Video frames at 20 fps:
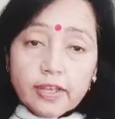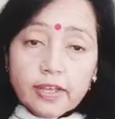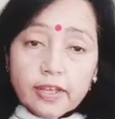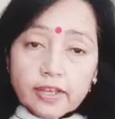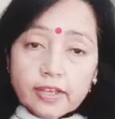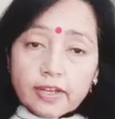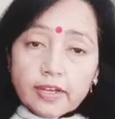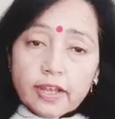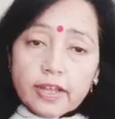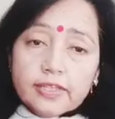
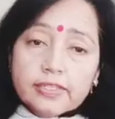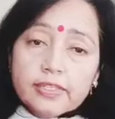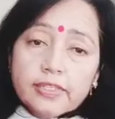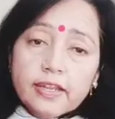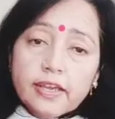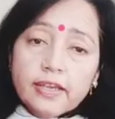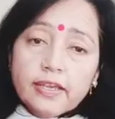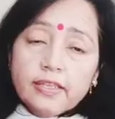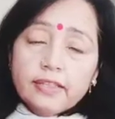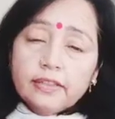Class
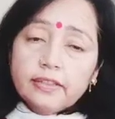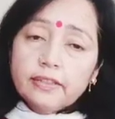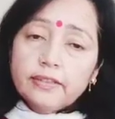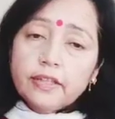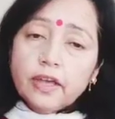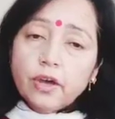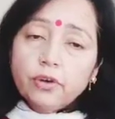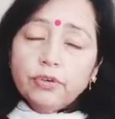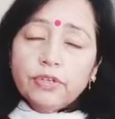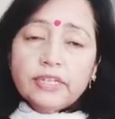9.
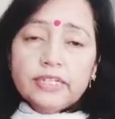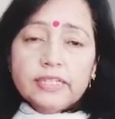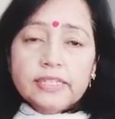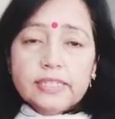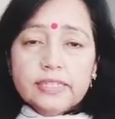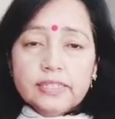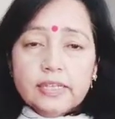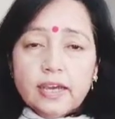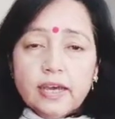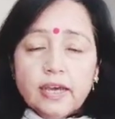Now let's
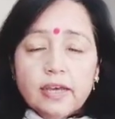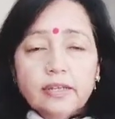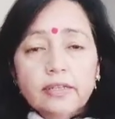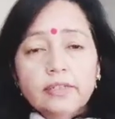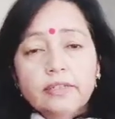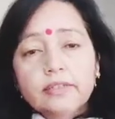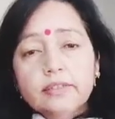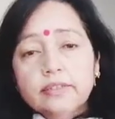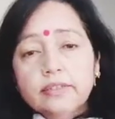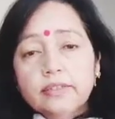start
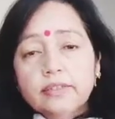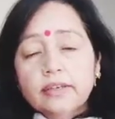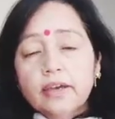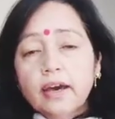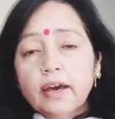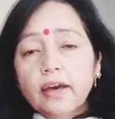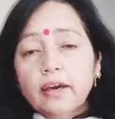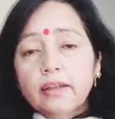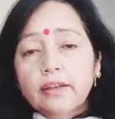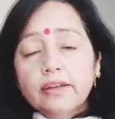
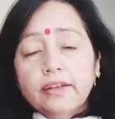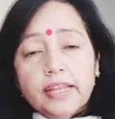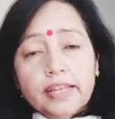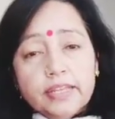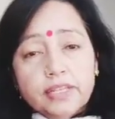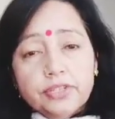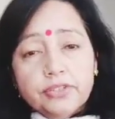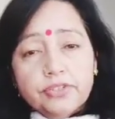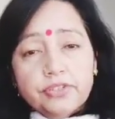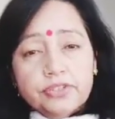our
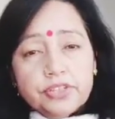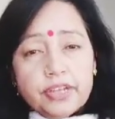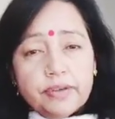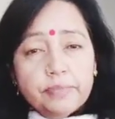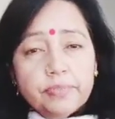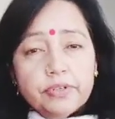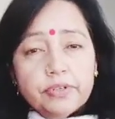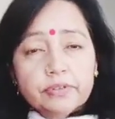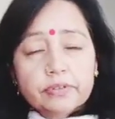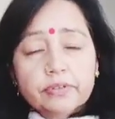next
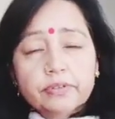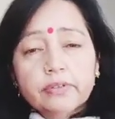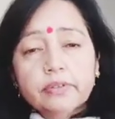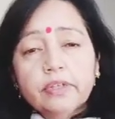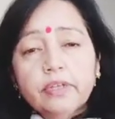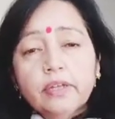chapter.